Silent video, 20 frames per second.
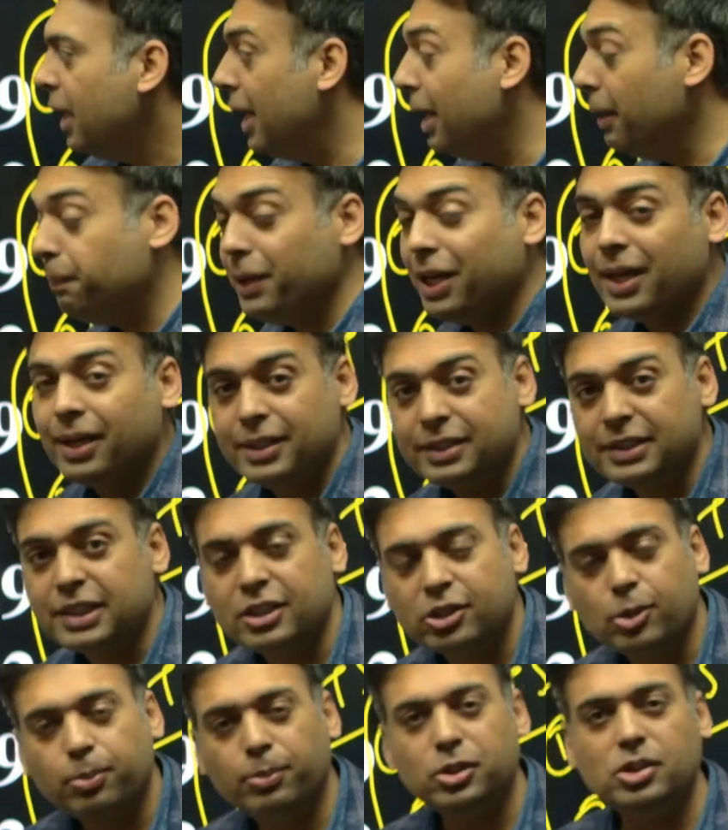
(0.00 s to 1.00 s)
And PR is
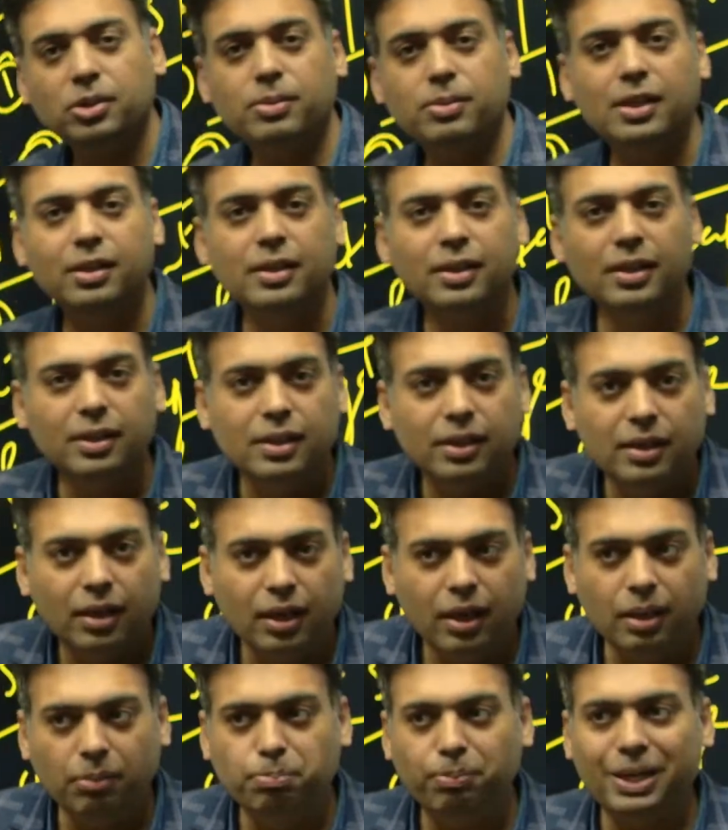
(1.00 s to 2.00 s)
also possible,
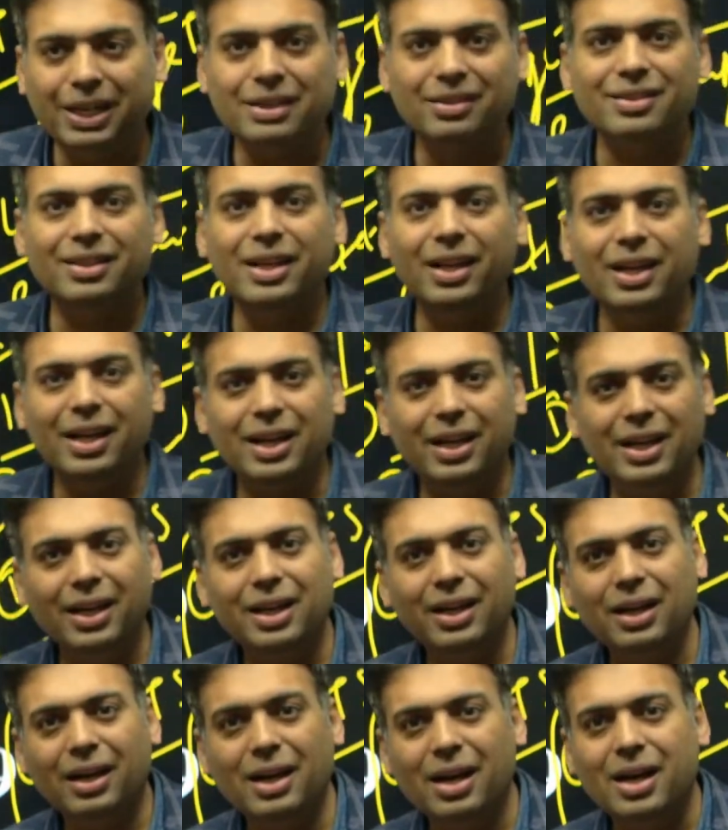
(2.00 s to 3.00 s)
but
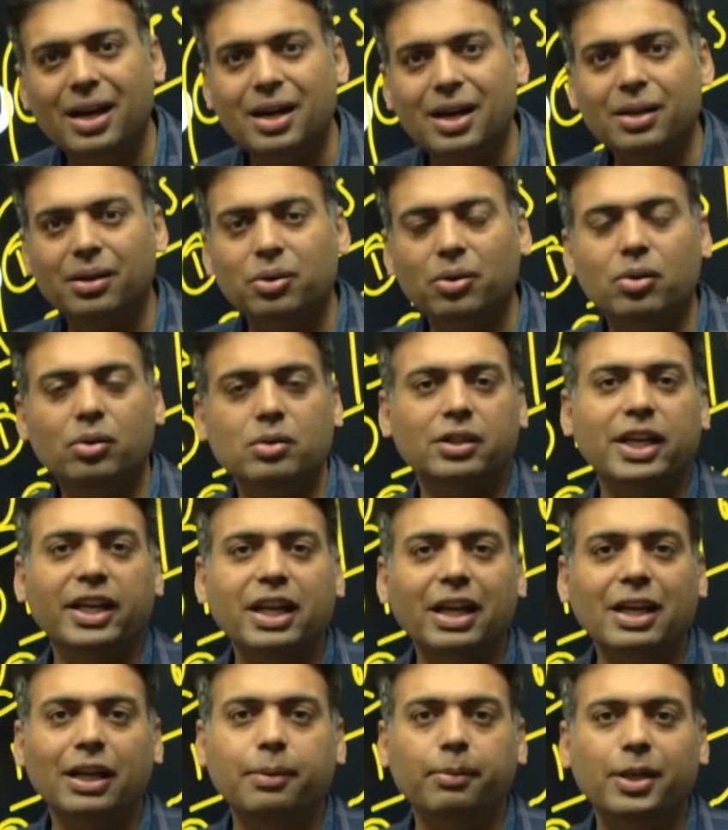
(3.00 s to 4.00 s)
they are not
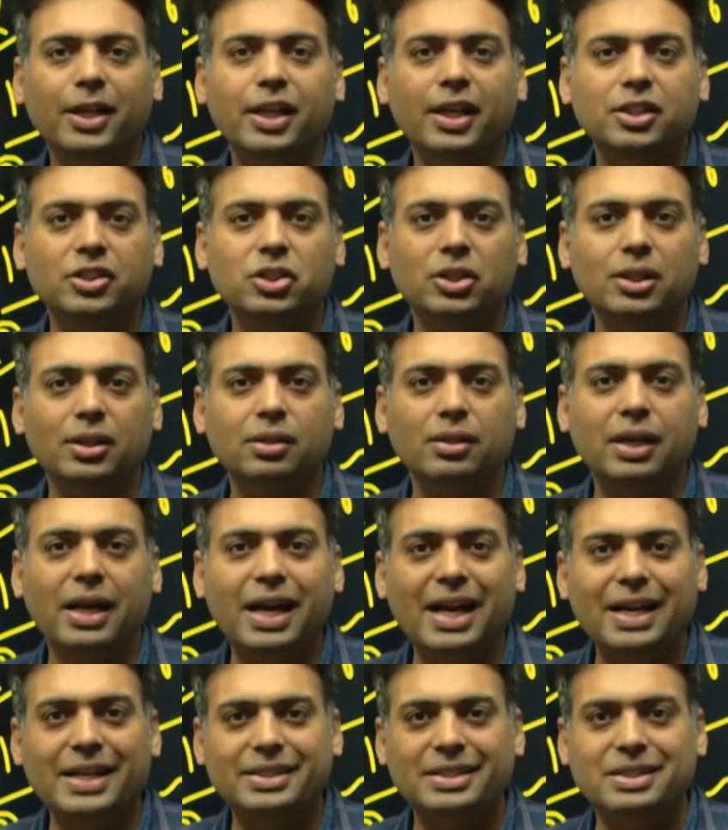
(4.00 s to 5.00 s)
taking immigration
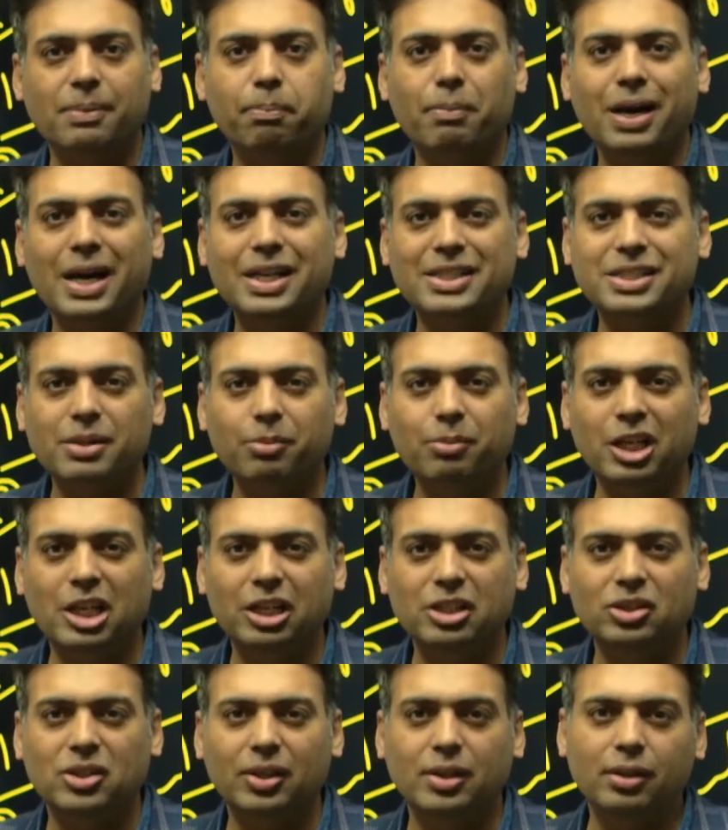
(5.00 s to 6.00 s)
as the mass
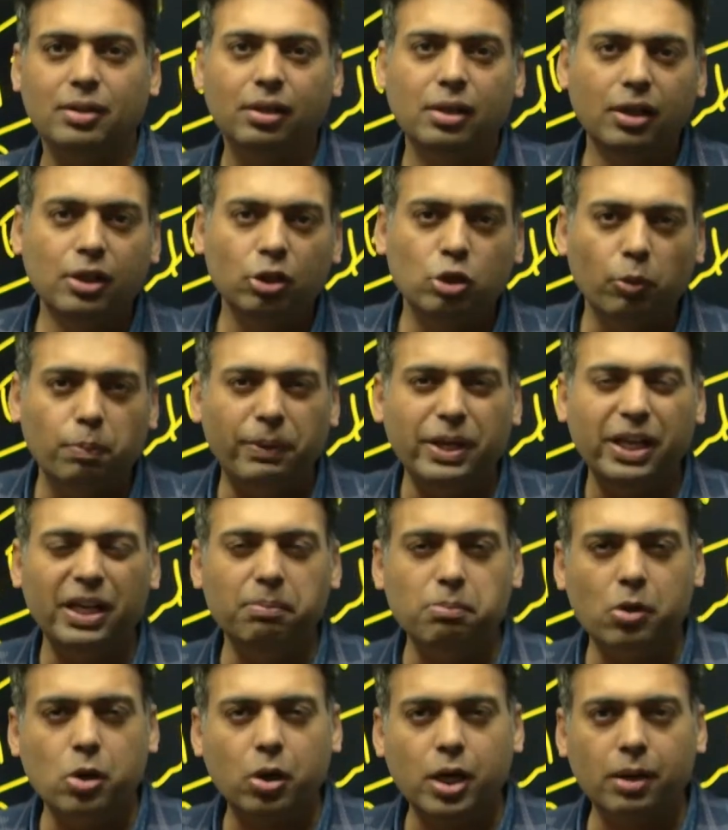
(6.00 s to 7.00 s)
immigration to
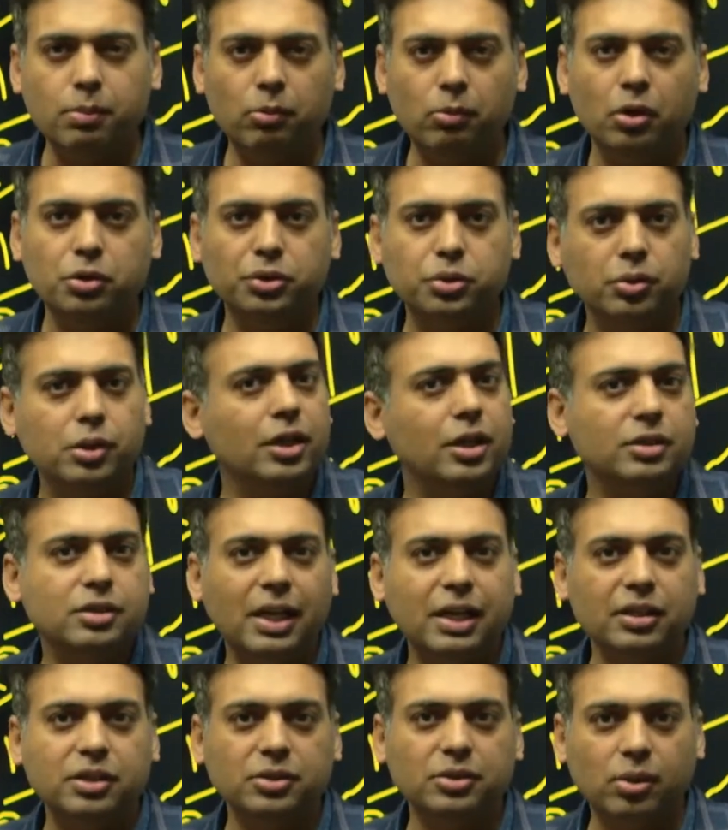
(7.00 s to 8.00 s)
bring more and more students.
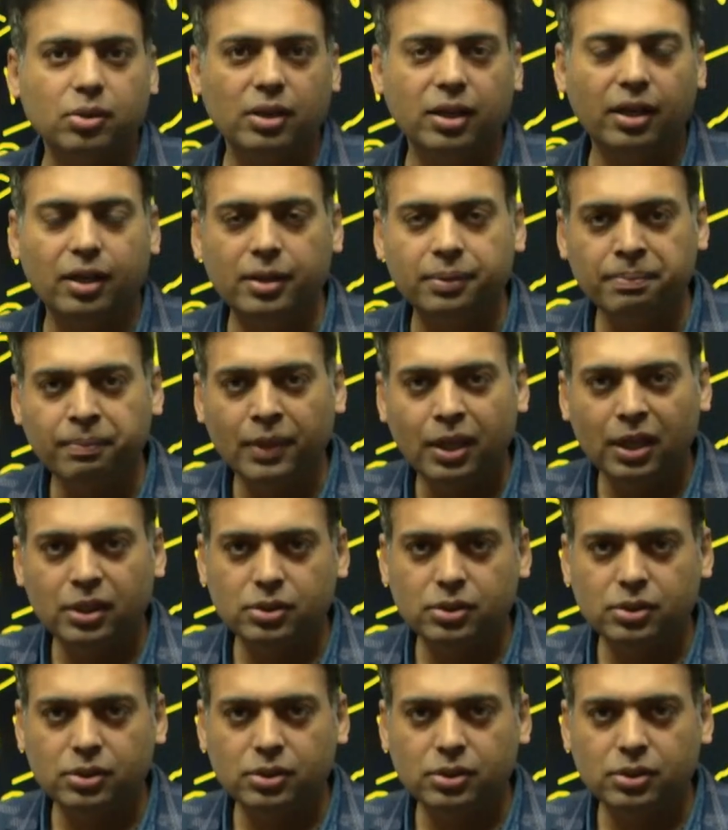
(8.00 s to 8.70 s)
That is not there.